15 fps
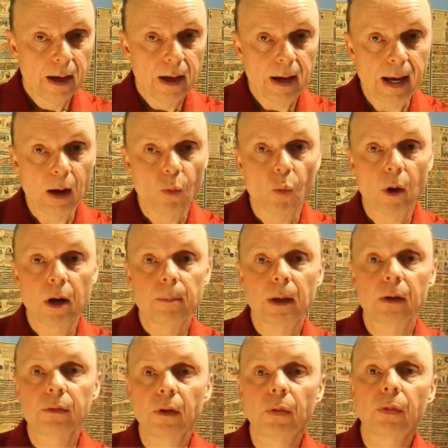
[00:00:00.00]
And what
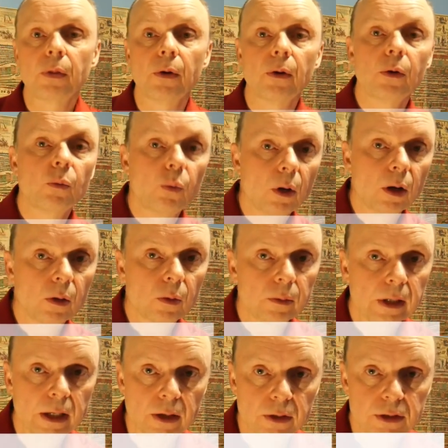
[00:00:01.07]
about the third woe?
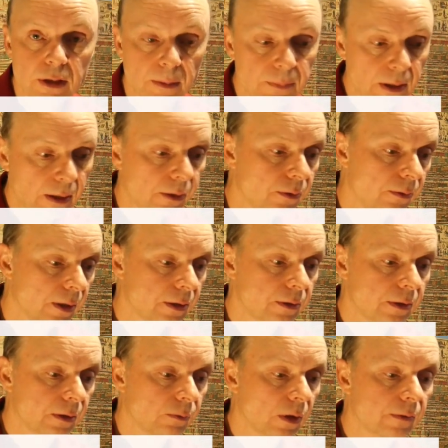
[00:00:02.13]
Here's something
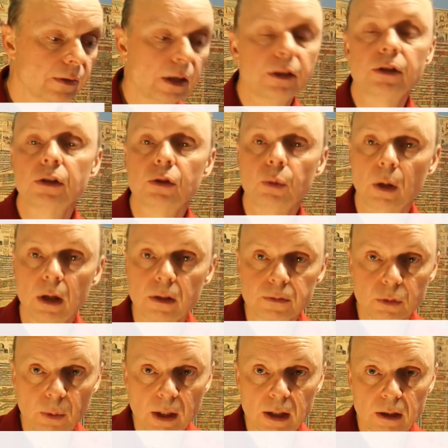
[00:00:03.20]
interesting. Revelation
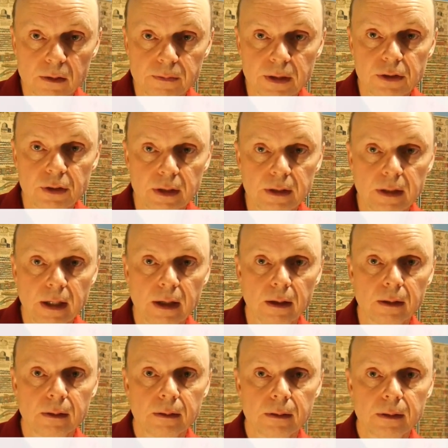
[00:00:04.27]
12:12, it's in
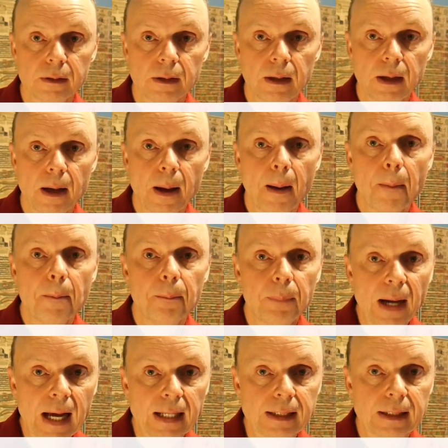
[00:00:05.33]
there.
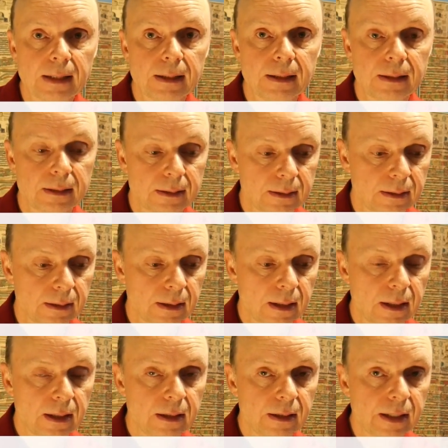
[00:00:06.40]
But
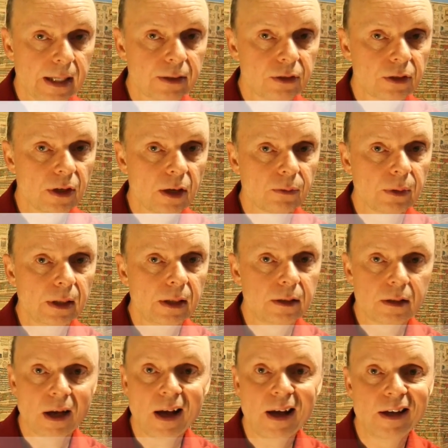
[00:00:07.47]
it's not really
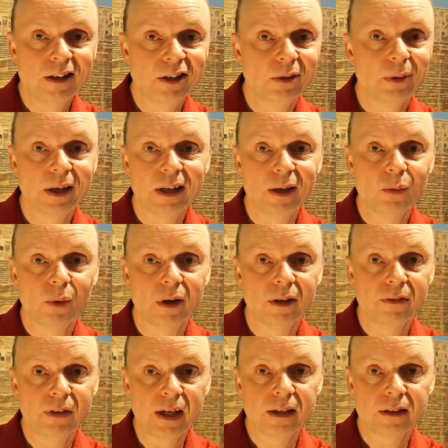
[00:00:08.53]
tied to any one
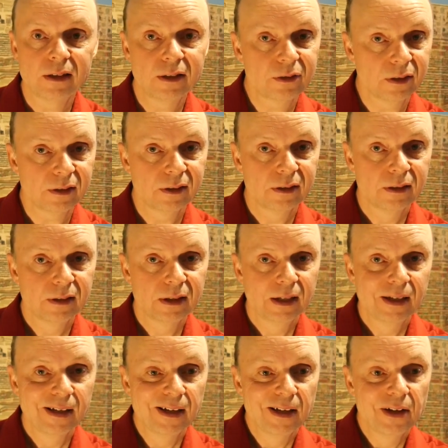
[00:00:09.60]
event, is it?
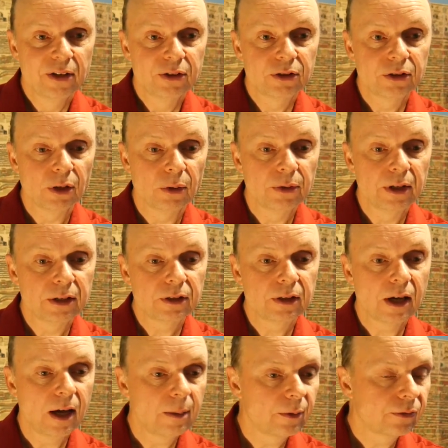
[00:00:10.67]
So this
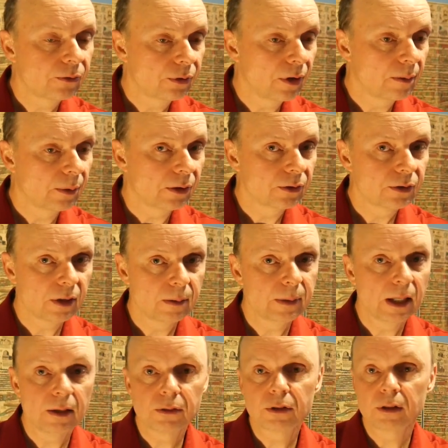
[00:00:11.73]
time of trouble,
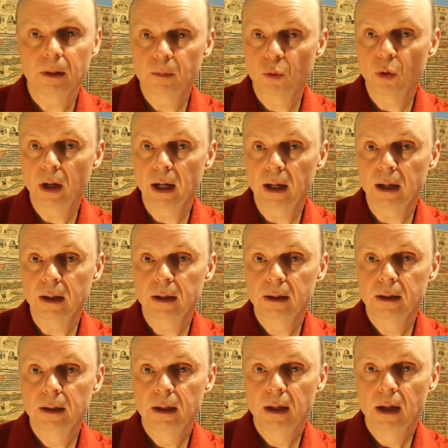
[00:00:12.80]
somehow, some way,
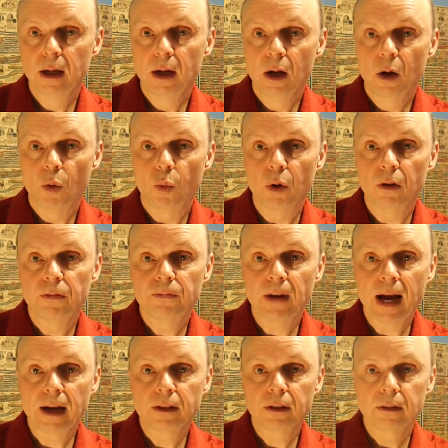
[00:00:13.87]
will
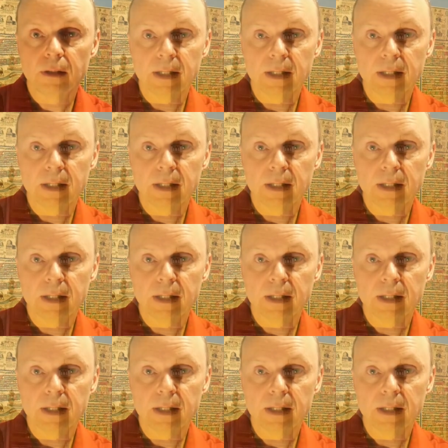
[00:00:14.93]
factor